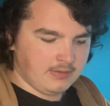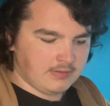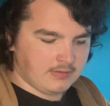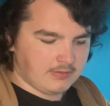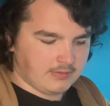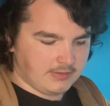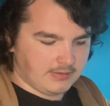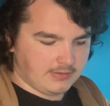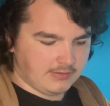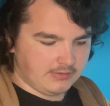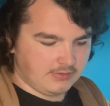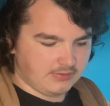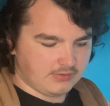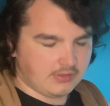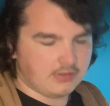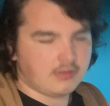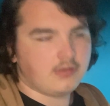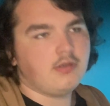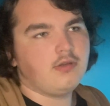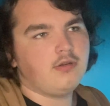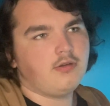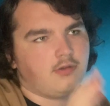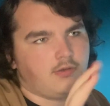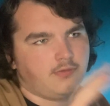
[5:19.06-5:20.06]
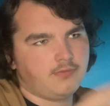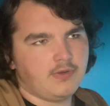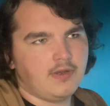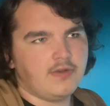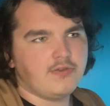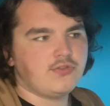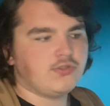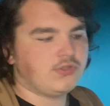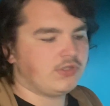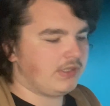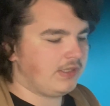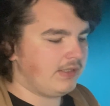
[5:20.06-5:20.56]
Because I was like, oh,
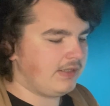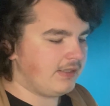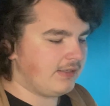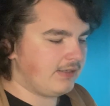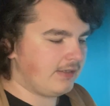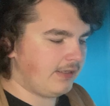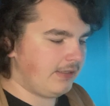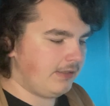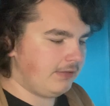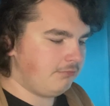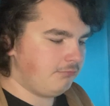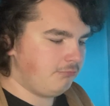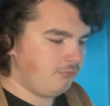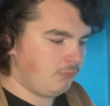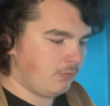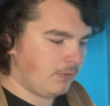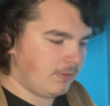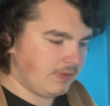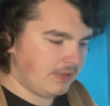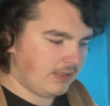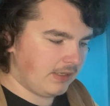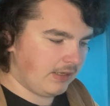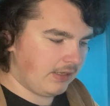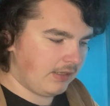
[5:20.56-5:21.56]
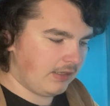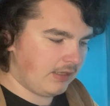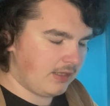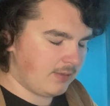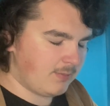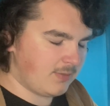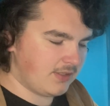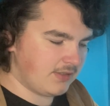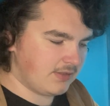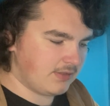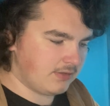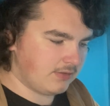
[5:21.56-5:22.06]
eventually. Then one day I
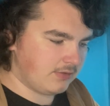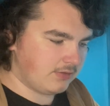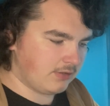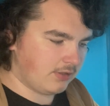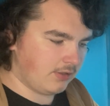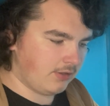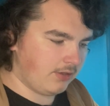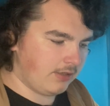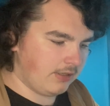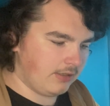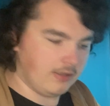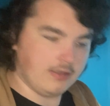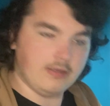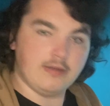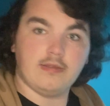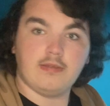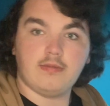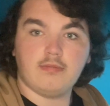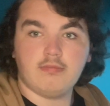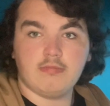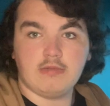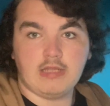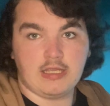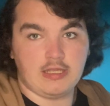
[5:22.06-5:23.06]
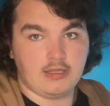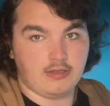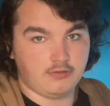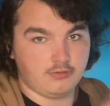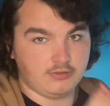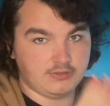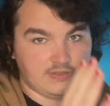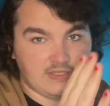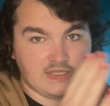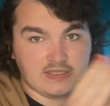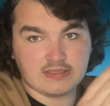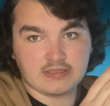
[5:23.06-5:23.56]
came into Target and it
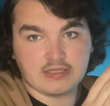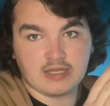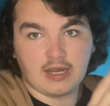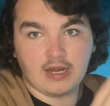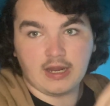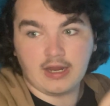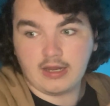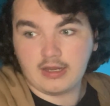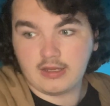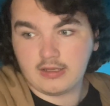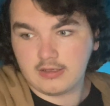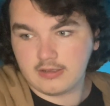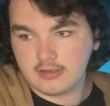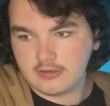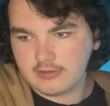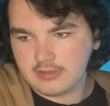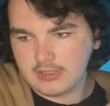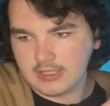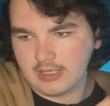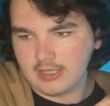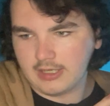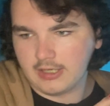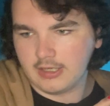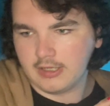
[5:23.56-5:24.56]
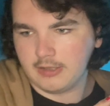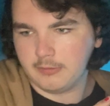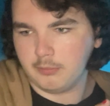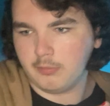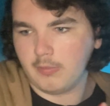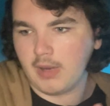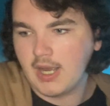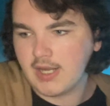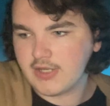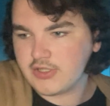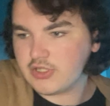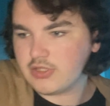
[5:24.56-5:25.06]
was this guy,
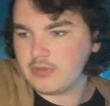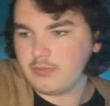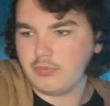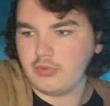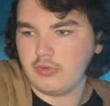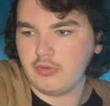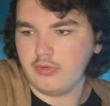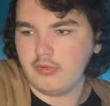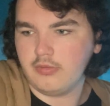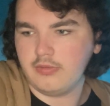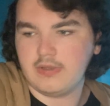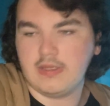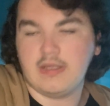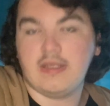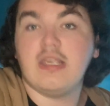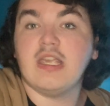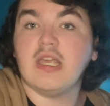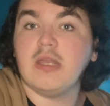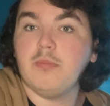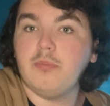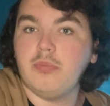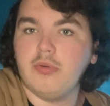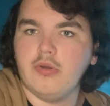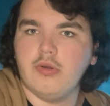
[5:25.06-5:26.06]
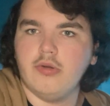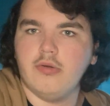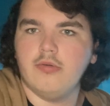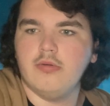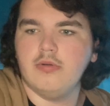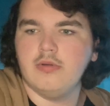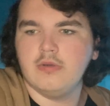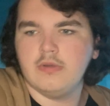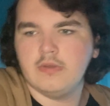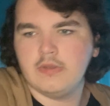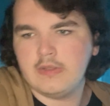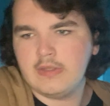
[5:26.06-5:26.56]
Majin Buu, the Kid Buu,
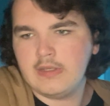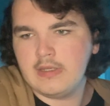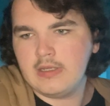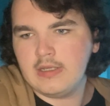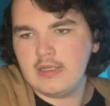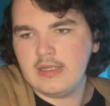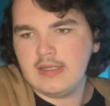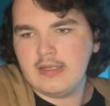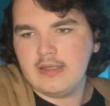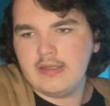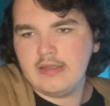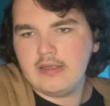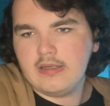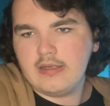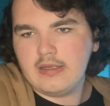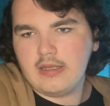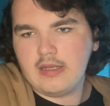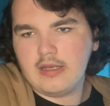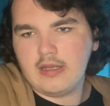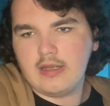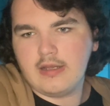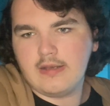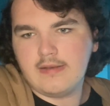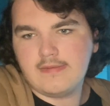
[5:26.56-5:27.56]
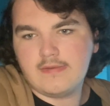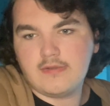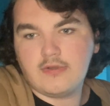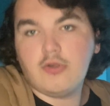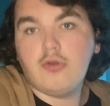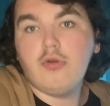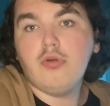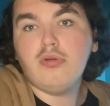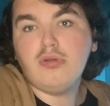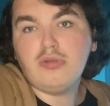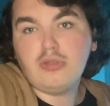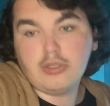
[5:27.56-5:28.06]
and
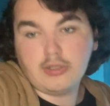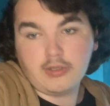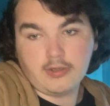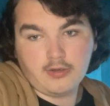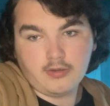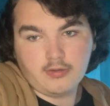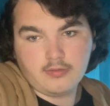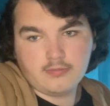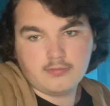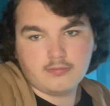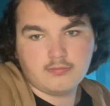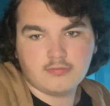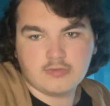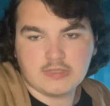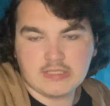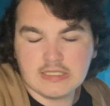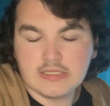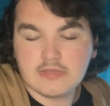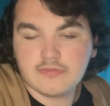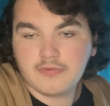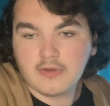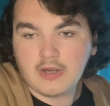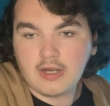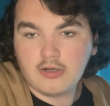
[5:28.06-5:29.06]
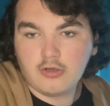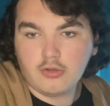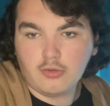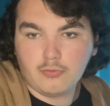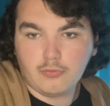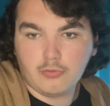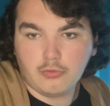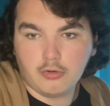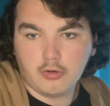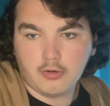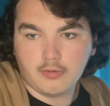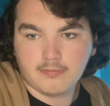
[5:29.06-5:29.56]
Cooler, his final
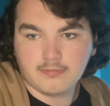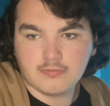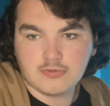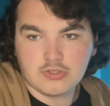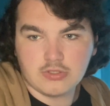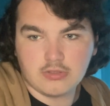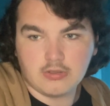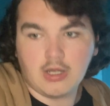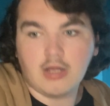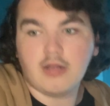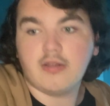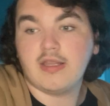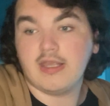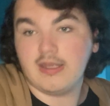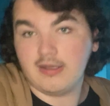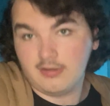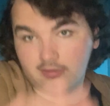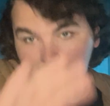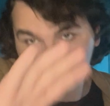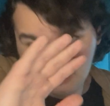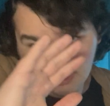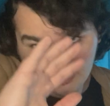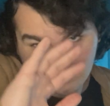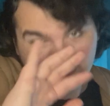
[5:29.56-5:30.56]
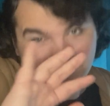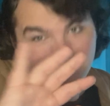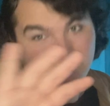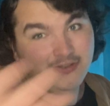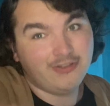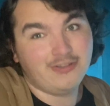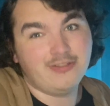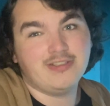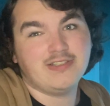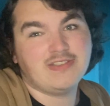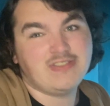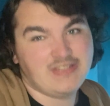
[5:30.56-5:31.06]
form. So
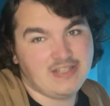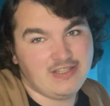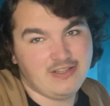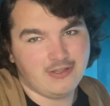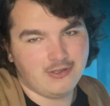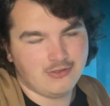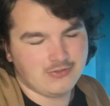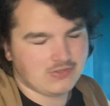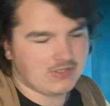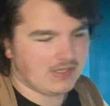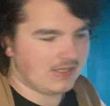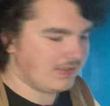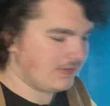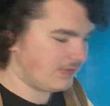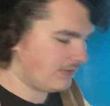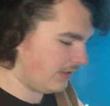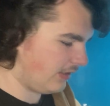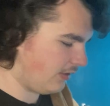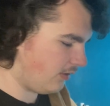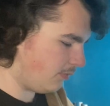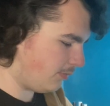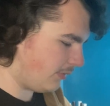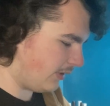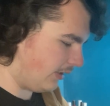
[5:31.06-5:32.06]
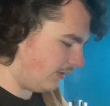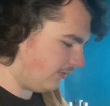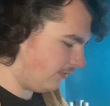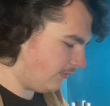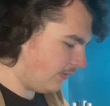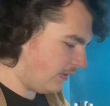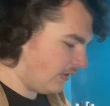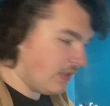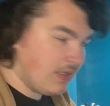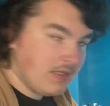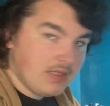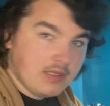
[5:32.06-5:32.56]
you'll see those guys later. But
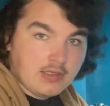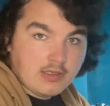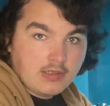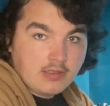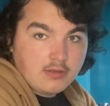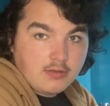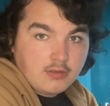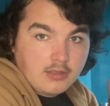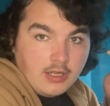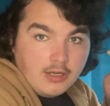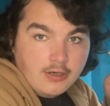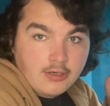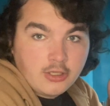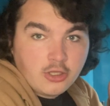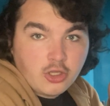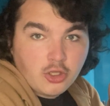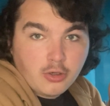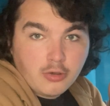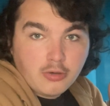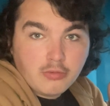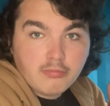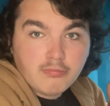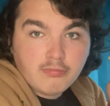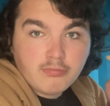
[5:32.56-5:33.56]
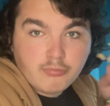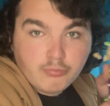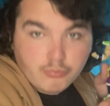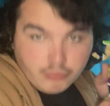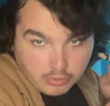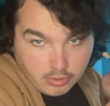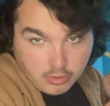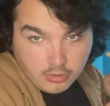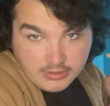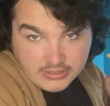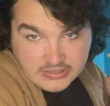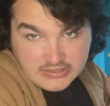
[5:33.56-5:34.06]
another
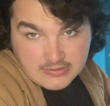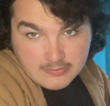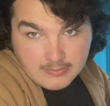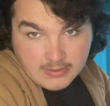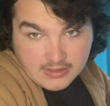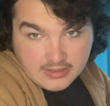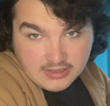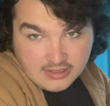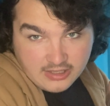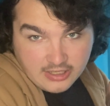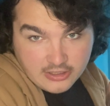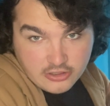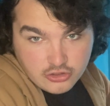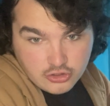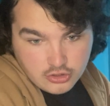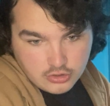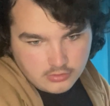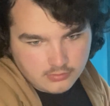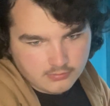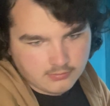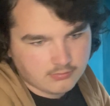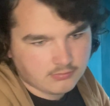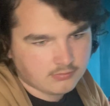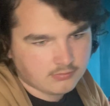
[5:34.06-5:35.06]
Broly to my collection.